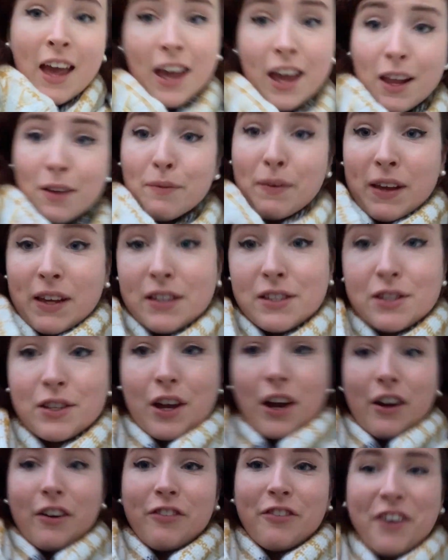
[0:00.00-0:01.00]
in my
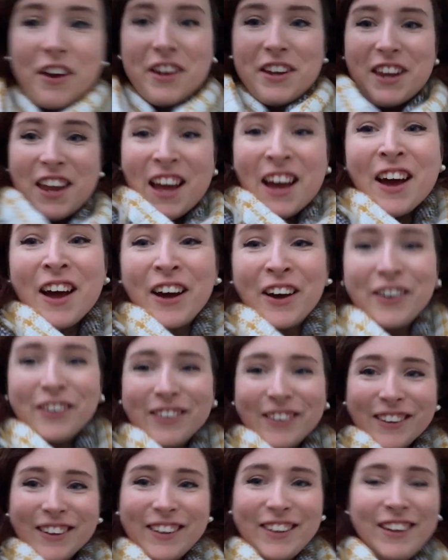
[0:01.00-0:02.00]
scarf right now,
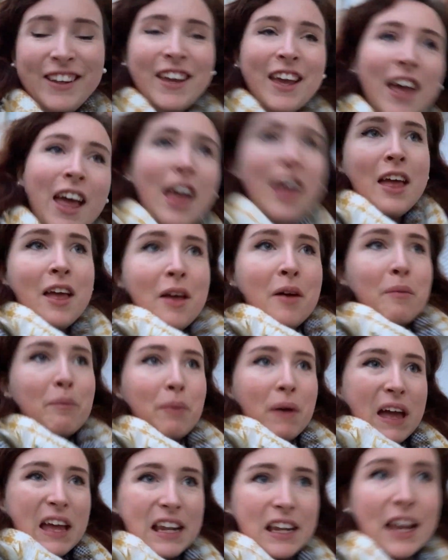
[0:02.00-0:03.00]

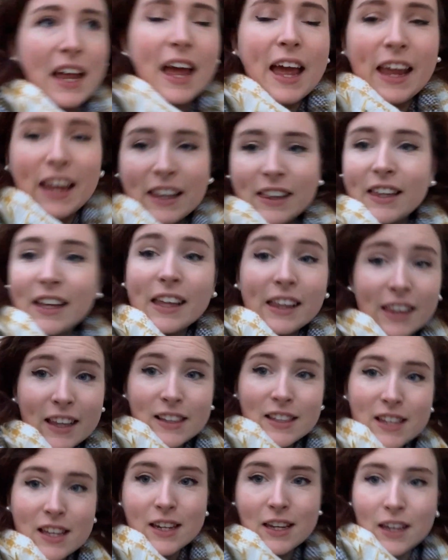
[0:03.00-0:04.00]
but I think
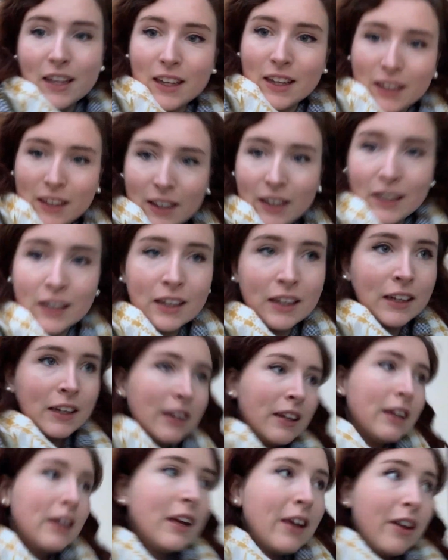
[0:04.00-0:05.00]
that's gonna
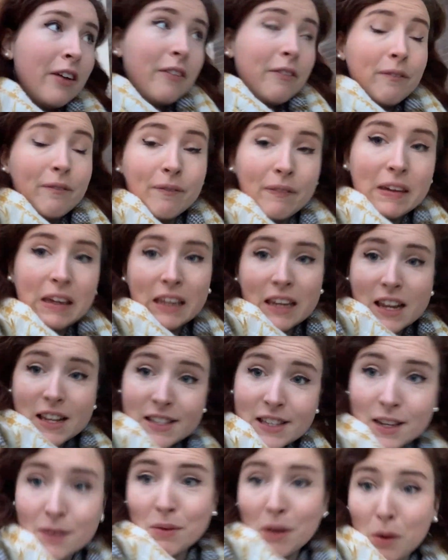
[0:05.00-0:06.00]
mean
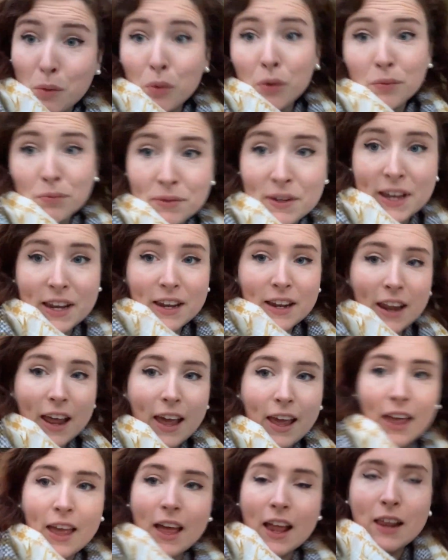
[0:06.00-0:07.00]
it's gonna be a warm day
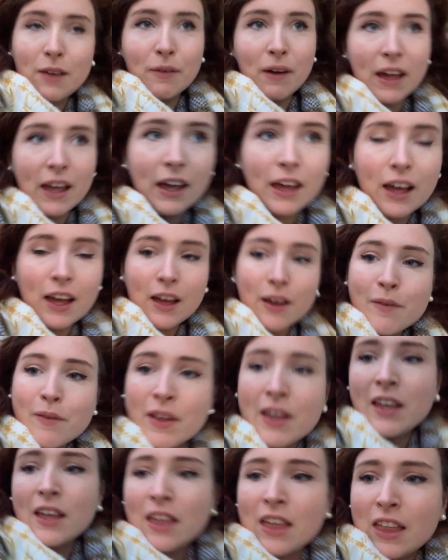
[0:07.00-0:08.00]
today. Anyway,
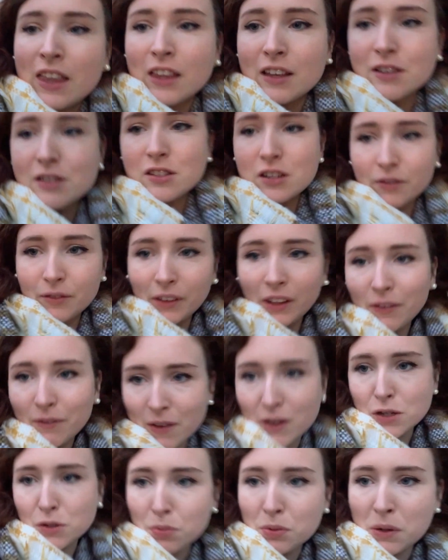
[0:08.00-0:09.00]
there's not really
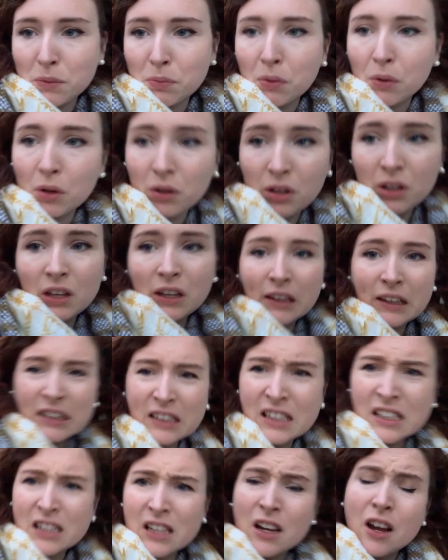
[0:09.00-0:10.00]
much people
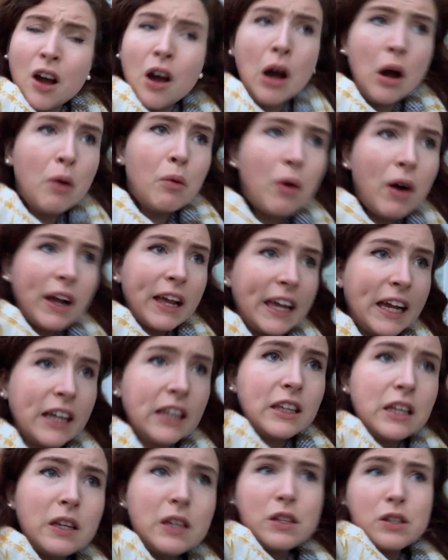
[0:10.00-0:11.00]
walking
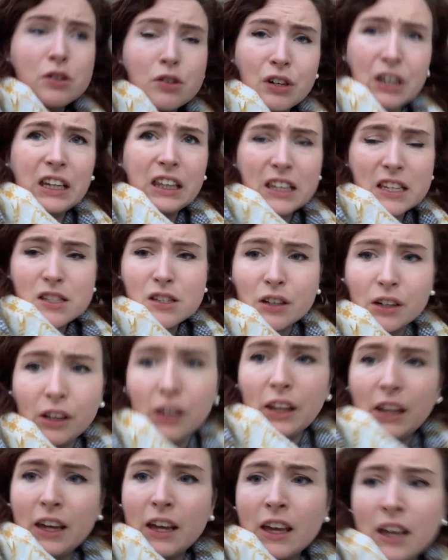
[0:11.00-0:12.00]
on the street this early.